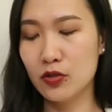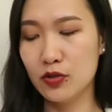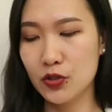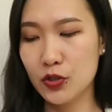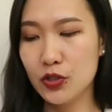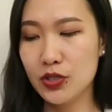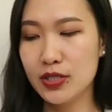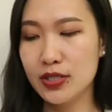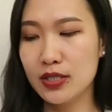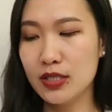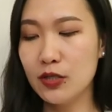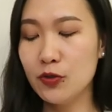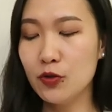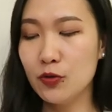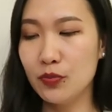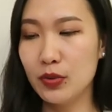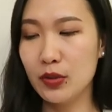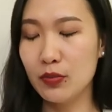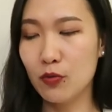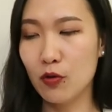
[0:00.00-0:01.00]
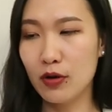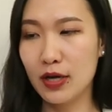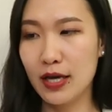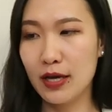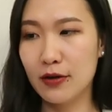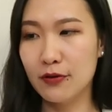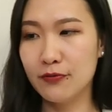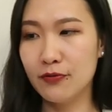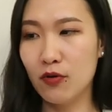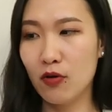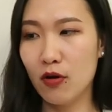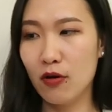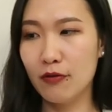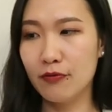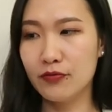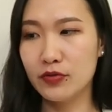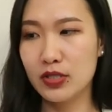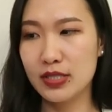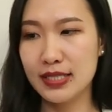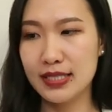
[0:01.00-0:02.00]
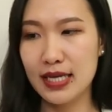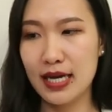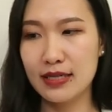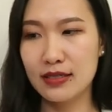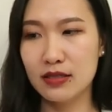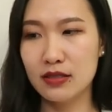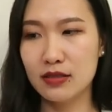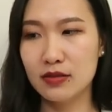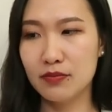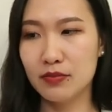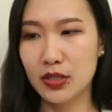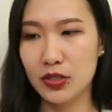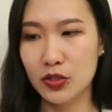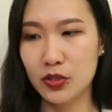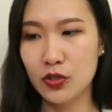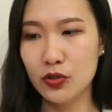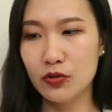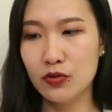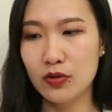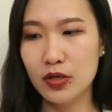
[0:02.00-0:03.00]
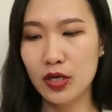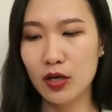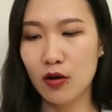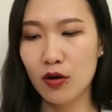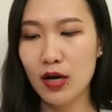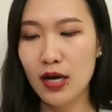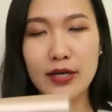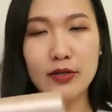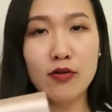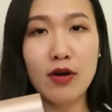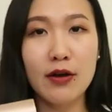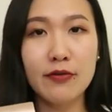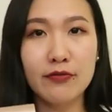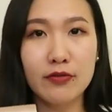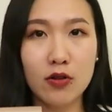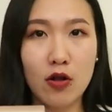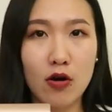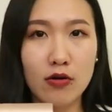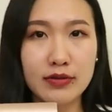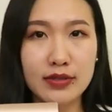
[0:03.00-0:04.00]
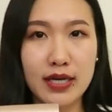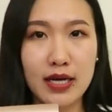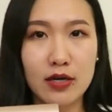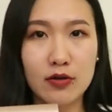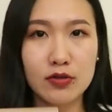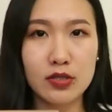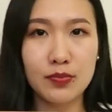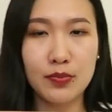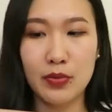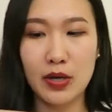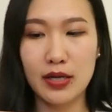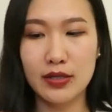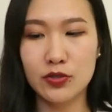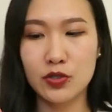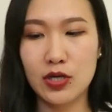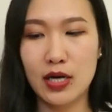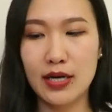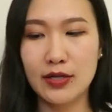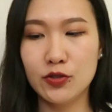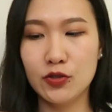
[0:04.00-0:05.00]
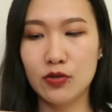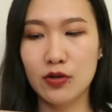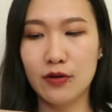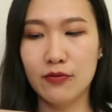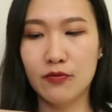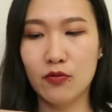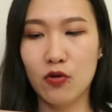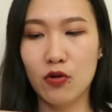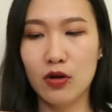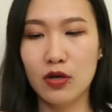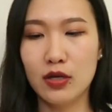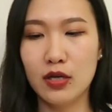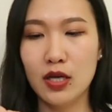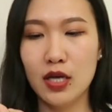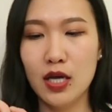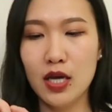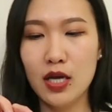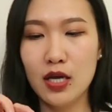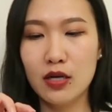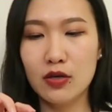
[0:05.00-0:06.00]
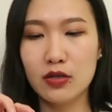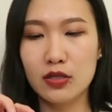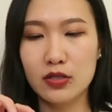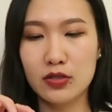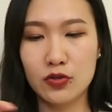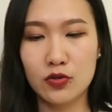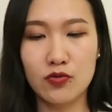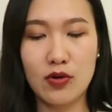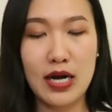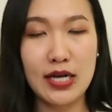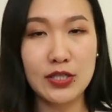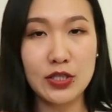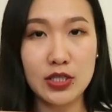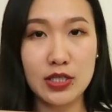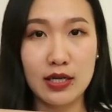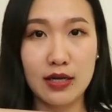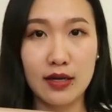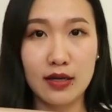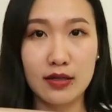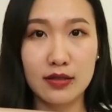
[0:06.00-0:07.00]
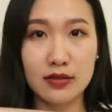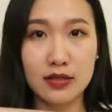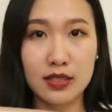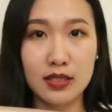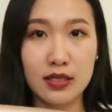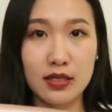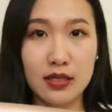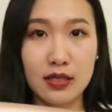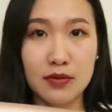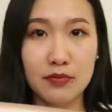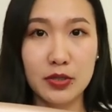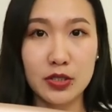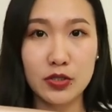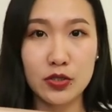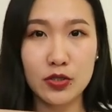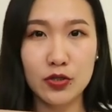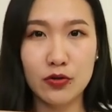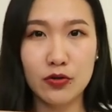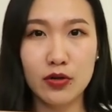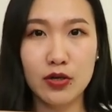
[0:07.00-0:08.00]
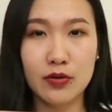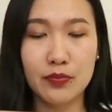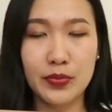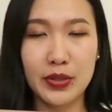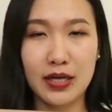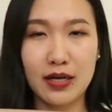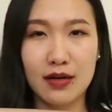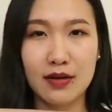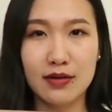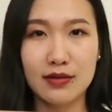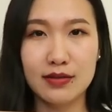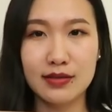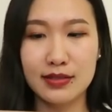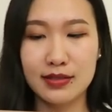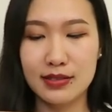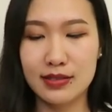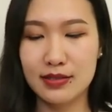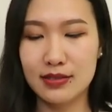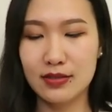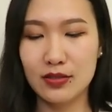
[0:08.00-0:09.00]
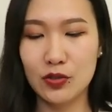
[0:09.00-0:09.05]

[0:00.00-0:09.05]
You just need to be more careful of the satin material. I don't have long nails but I try to avoid scratching the material because